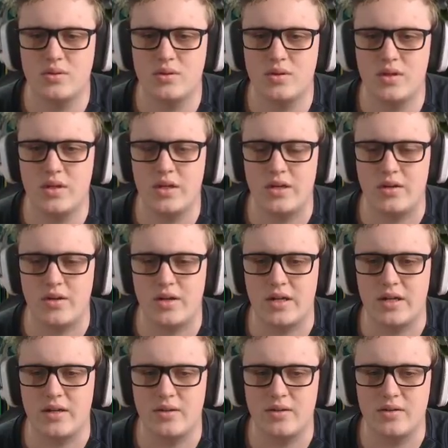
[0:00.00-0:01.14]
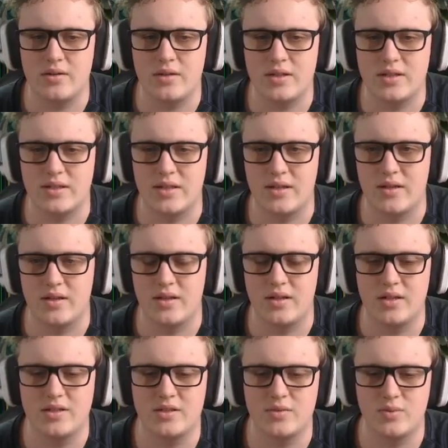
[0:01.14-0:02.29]
Yeah, alright. That's another
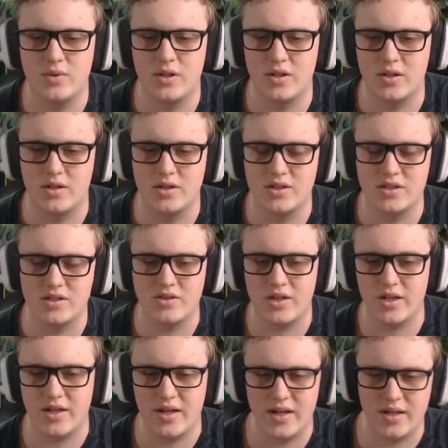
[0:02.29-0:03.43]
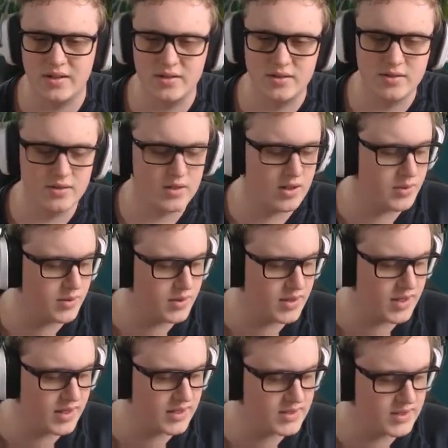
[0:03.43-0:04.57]
loss. We're on a losing streak now. Not what we'd
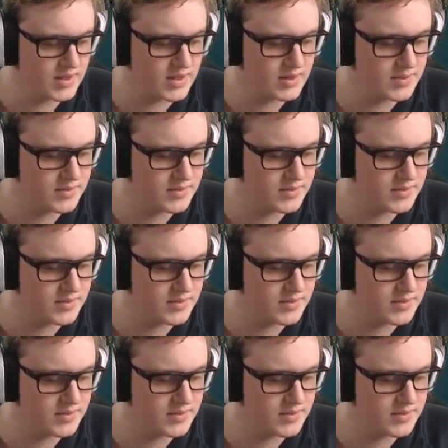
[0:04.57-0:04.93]
like to see.